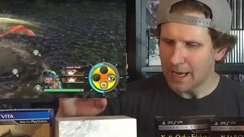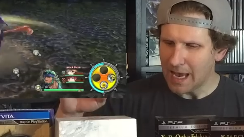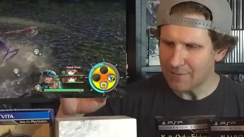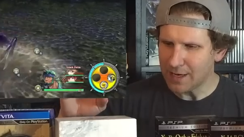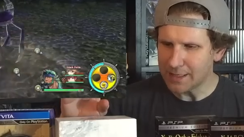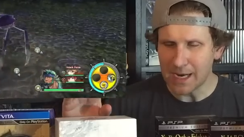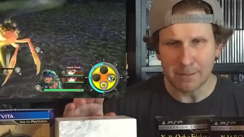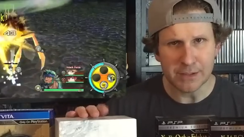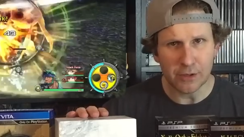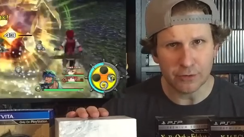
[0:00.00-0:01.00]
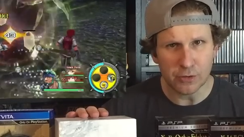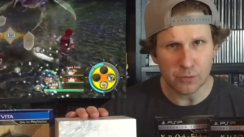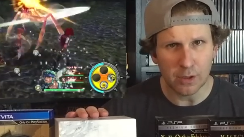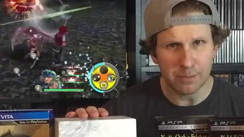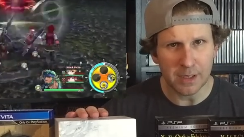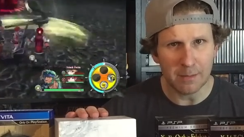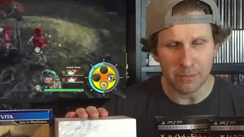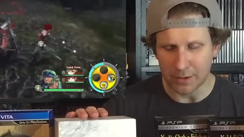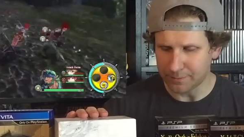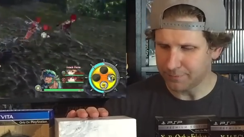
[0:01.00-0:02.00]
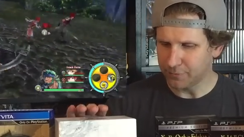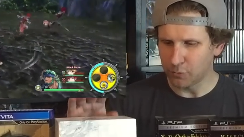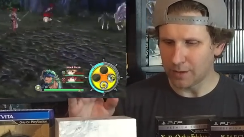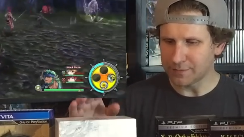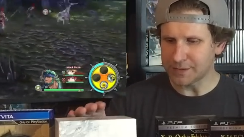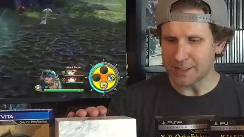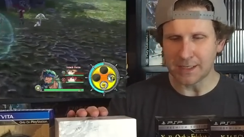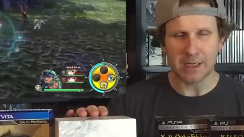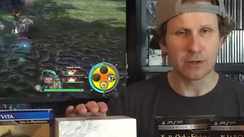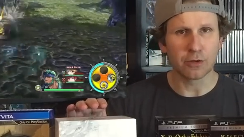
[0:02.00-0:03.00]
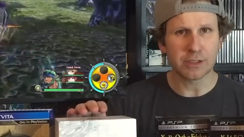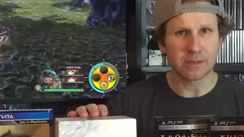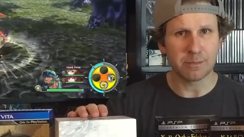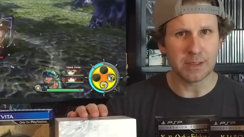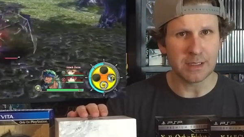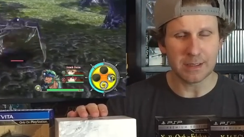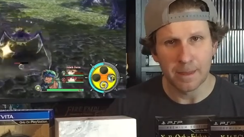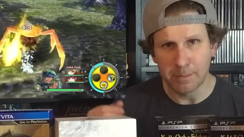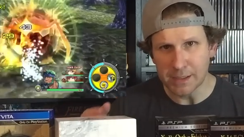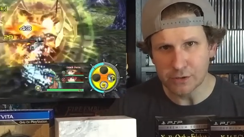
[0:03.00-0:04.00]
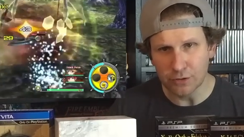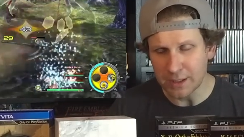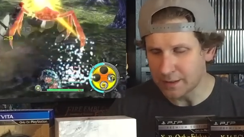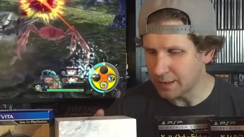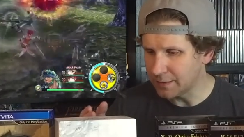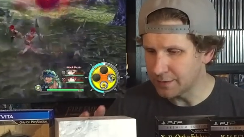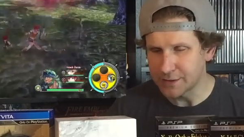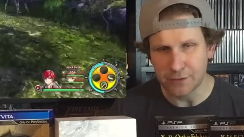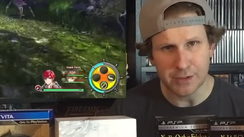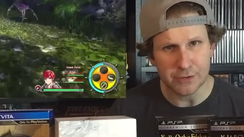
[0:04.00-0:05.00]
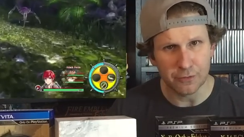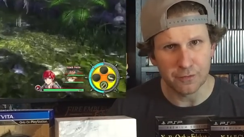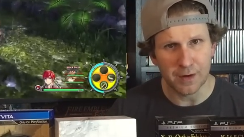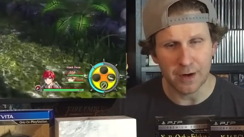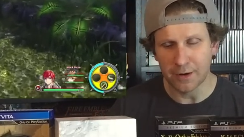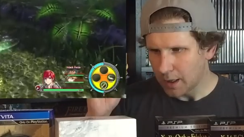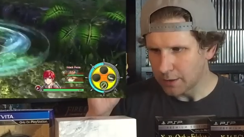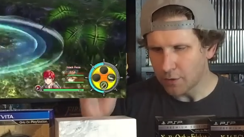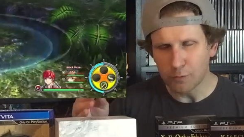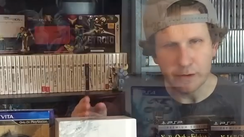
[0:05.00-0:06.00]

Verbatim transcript: haven't had time to start this one up yet, but from what I've seen, it looks to be the best looking in the series so far. Another